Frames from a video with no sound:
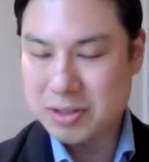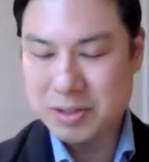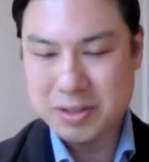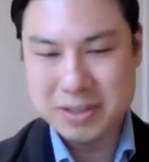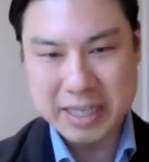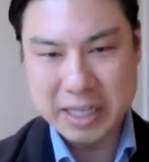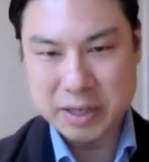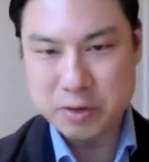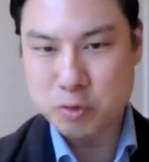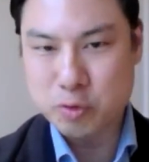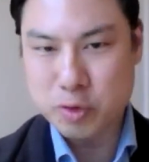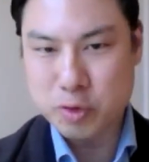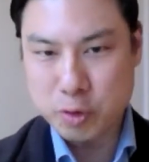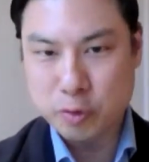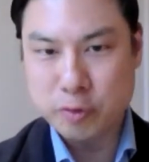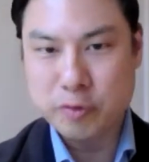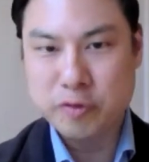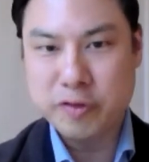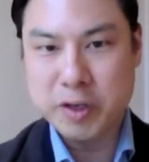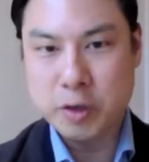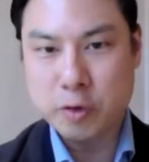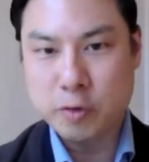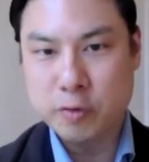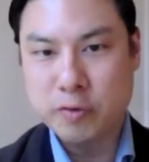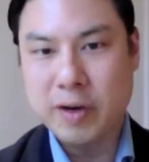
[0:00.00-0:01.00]
get a real
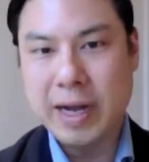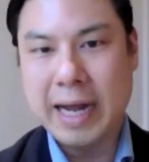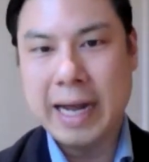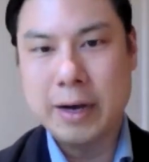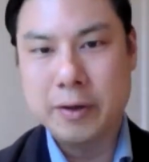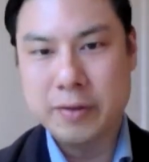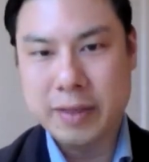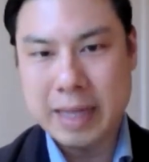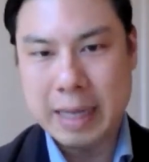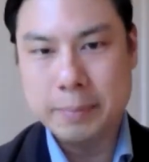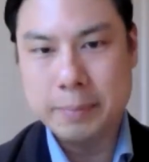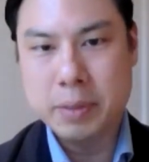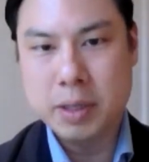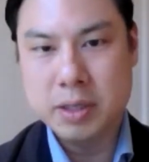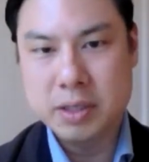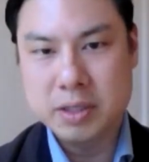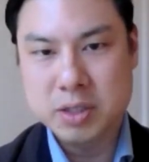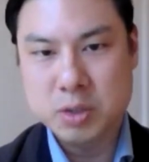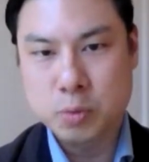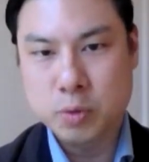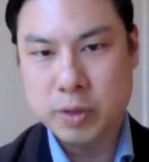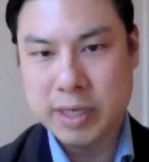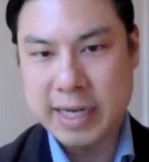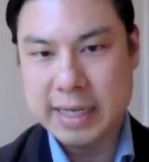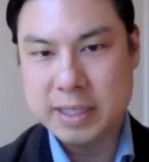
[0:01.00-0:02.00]
feel for how that
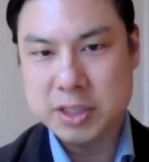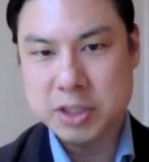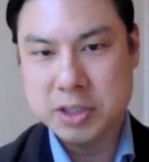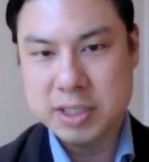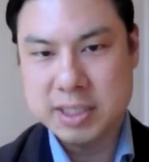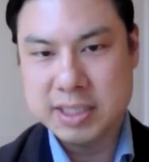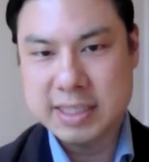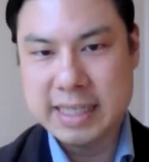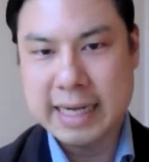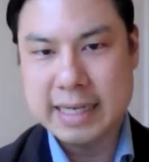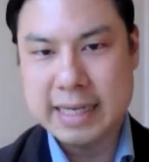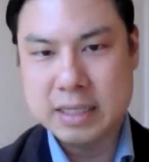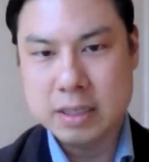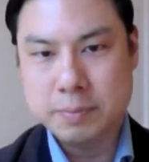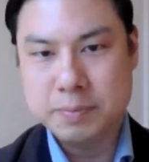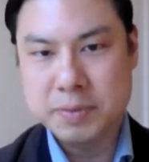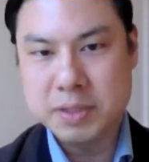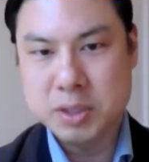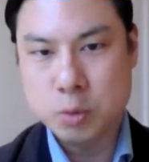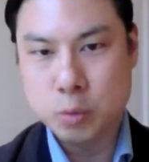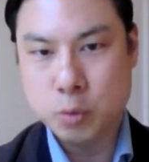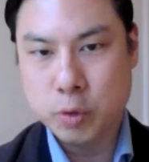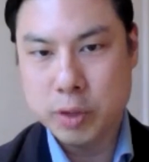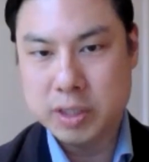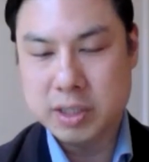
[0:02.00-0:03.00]
person would actually stand up
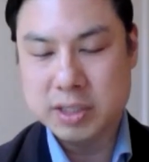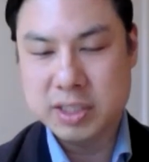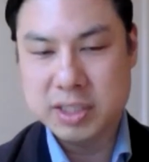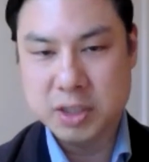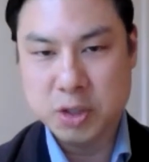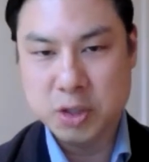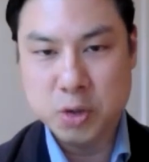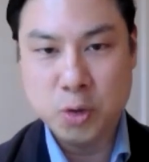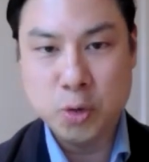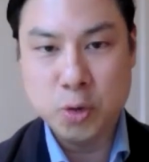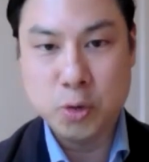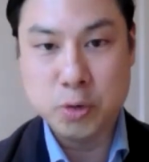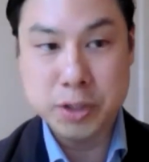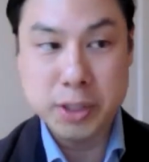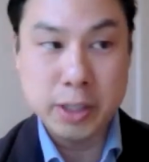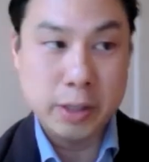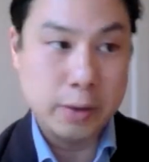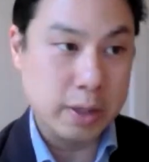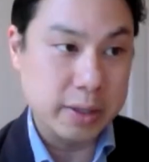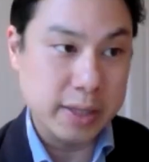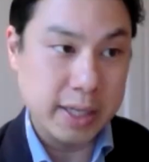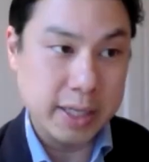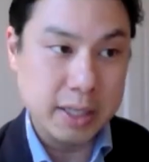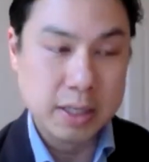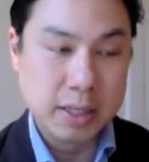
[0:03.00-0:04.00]
as a witness in court.
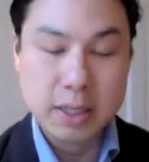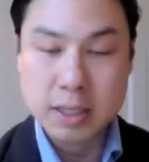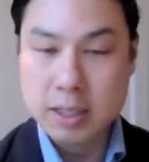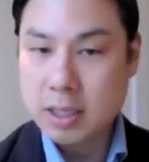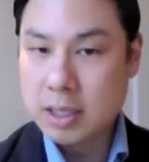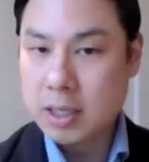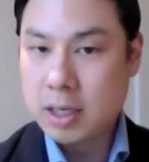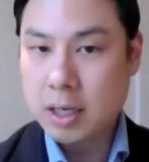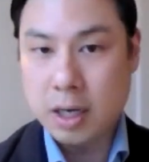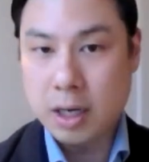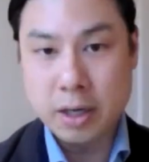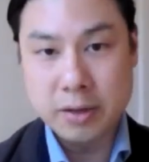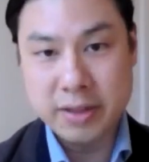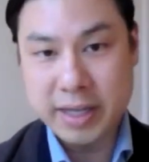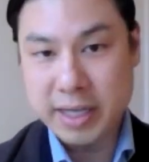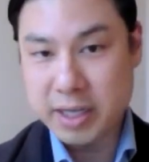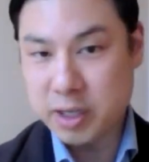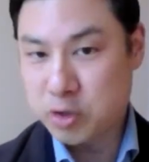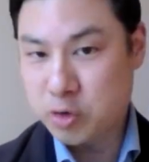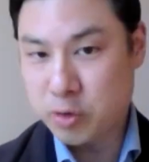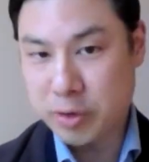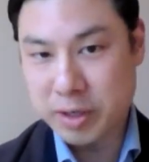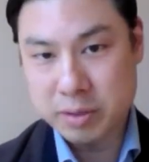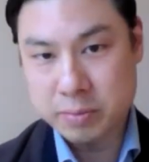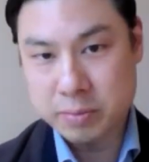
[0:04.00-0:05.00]
Are they a
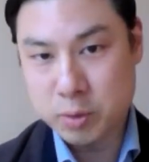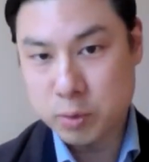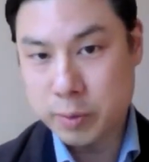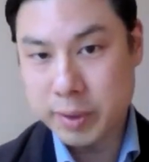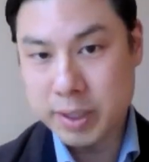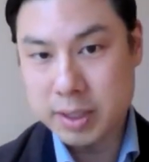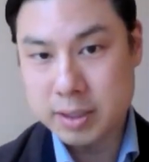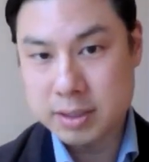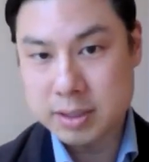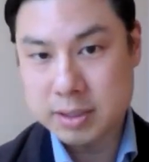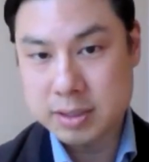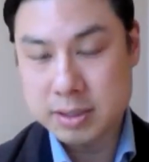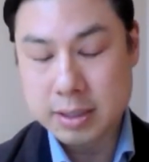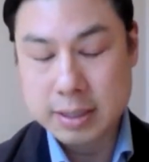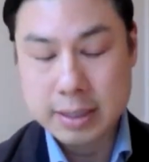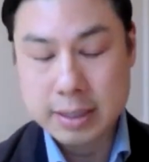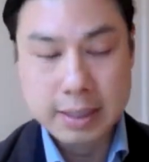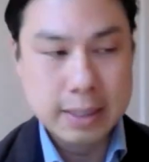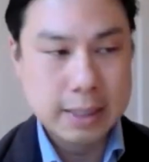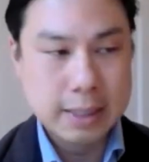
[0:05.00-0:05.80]
credible witness?